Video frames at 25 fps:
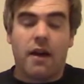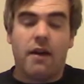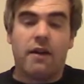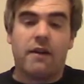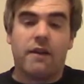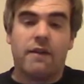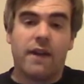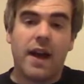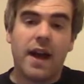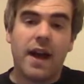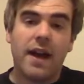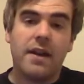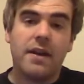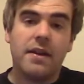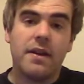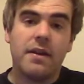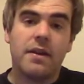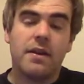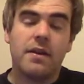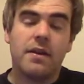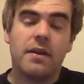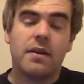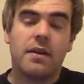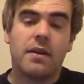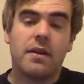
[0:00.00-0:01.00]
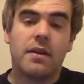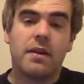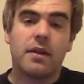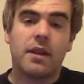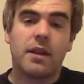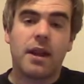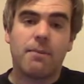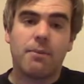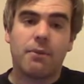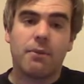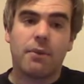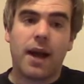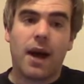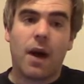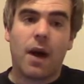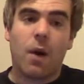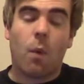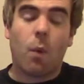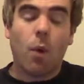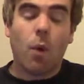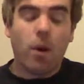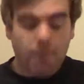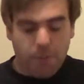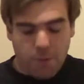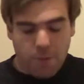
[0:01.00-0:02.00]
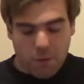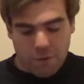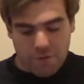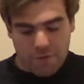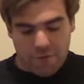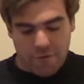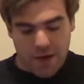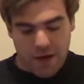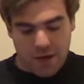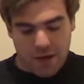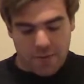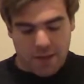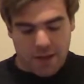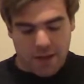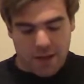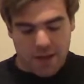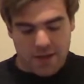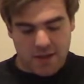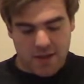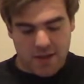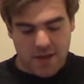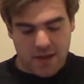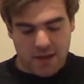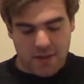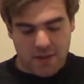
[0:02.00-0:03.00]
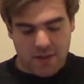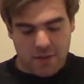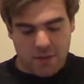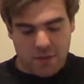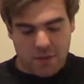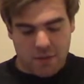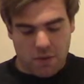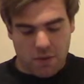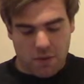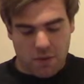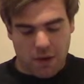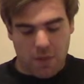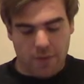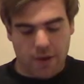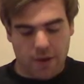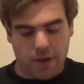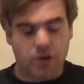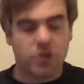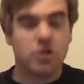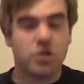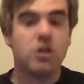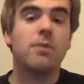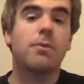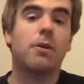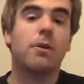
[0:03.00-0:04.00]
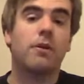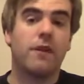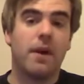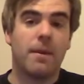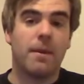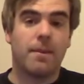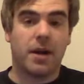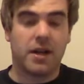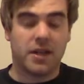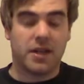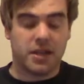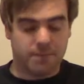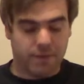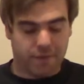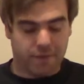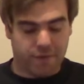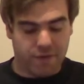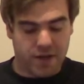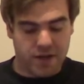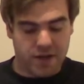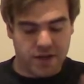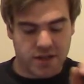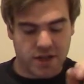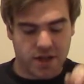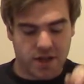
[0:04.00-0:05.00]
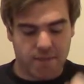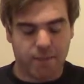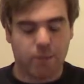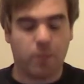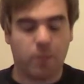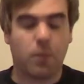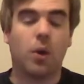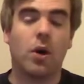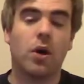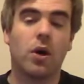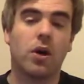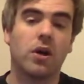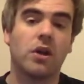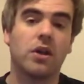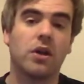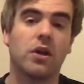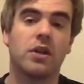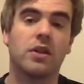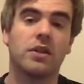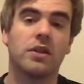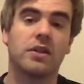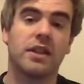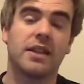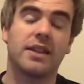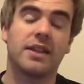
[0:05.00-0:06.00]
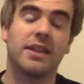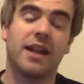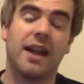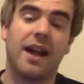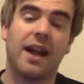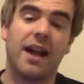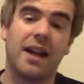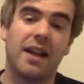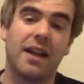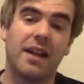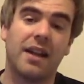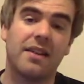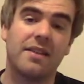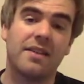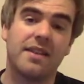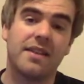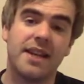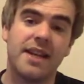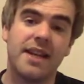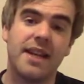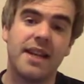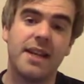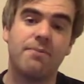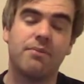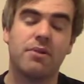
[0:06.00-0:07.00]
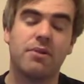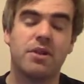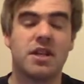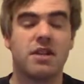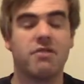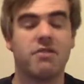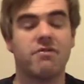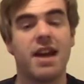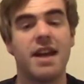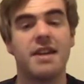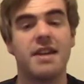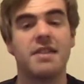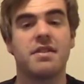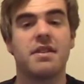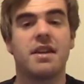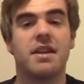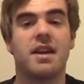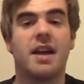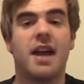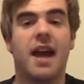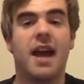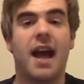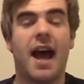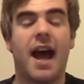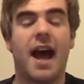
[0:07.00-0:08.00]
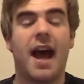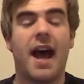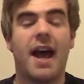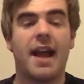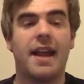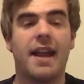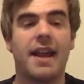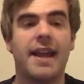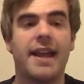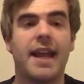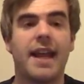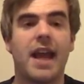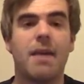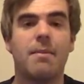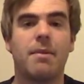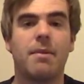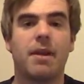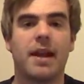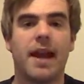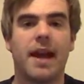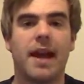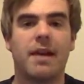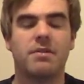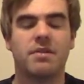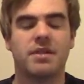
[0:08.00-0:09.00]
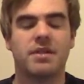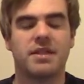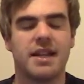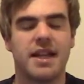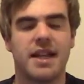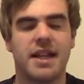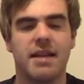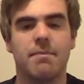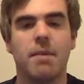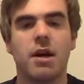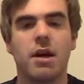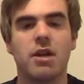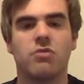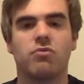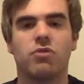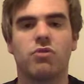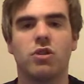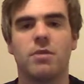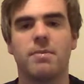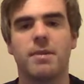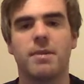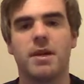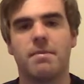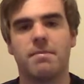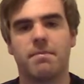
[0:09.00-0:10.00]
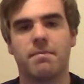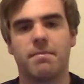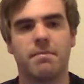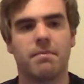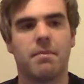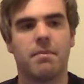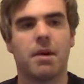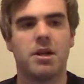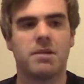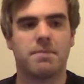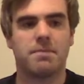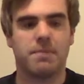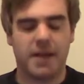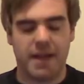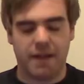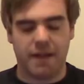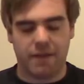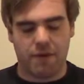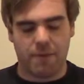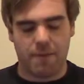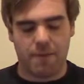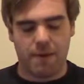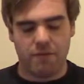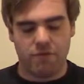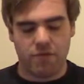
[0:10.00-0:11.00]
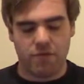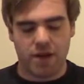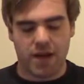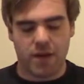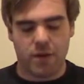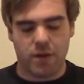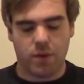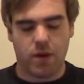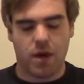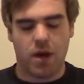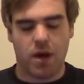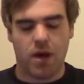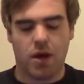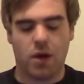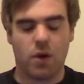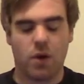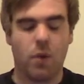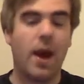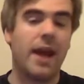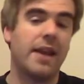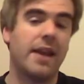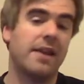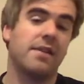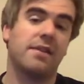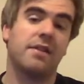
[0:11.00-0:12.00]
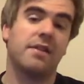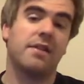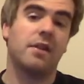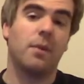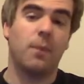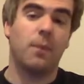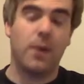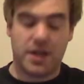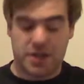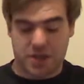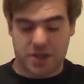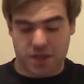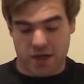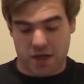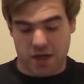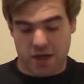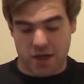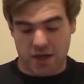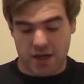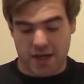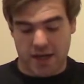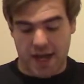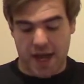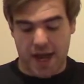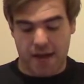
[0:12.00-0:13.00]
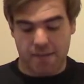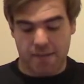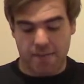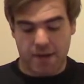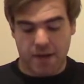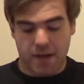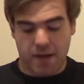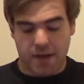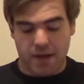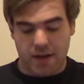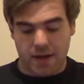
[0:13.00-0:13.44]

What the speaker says: Then they brought out one more third party. Oh no, we've got two more third parties, but first up was CD Projekt Red, and they came and announced the much rumoured, much believed to be real Gwent, the Witcher card game.